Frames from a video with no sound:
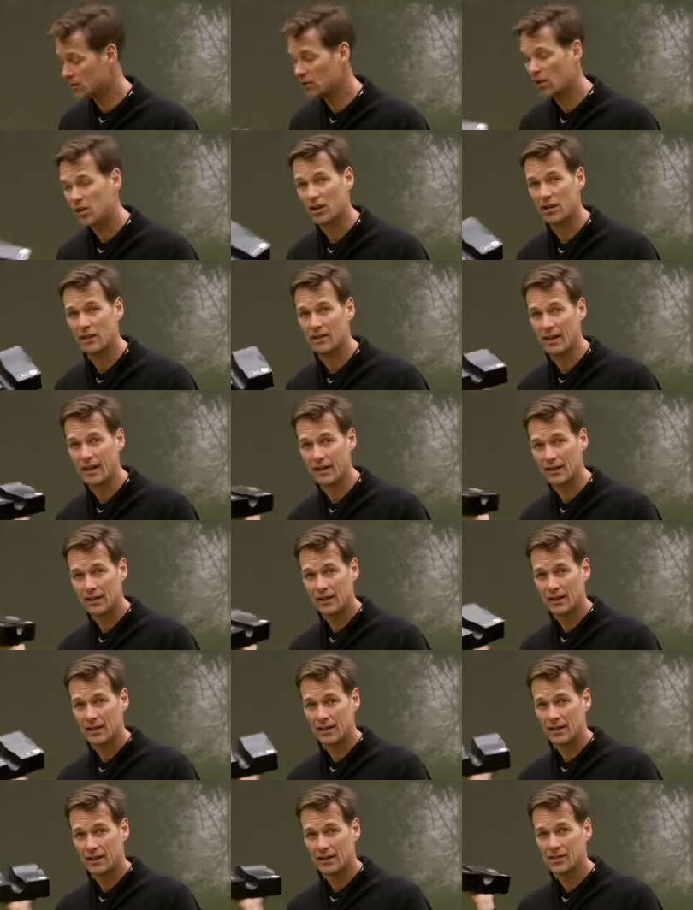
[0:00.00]
Not only that,
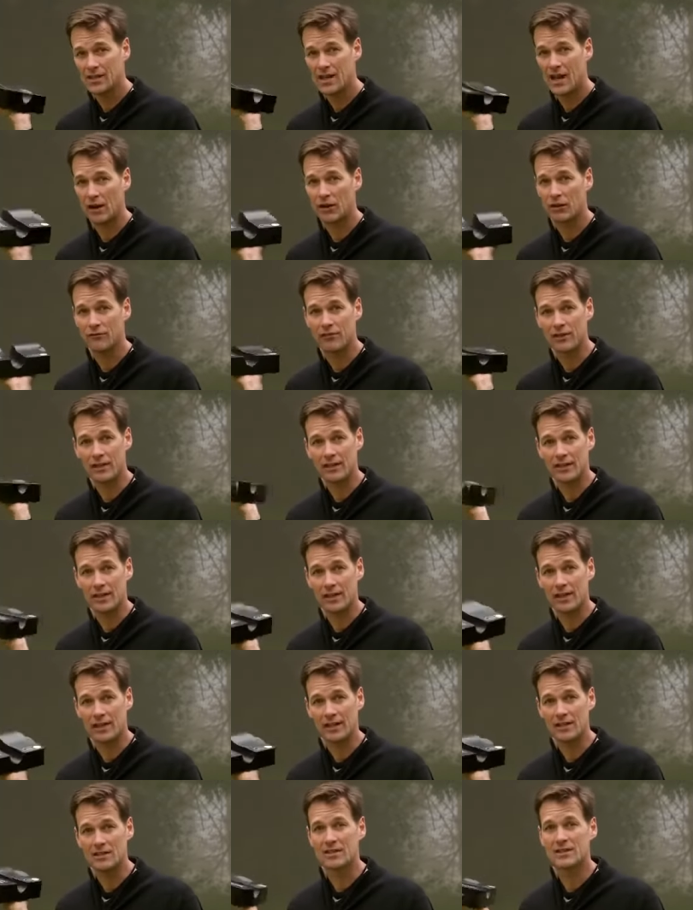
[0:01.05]
you see how
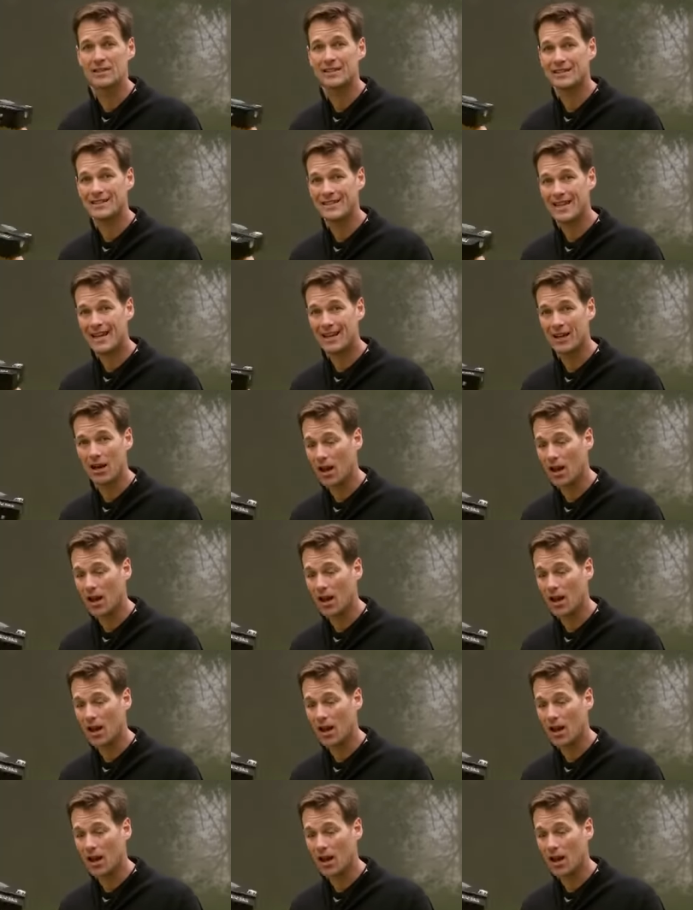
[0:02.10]
convenient it is. It's dead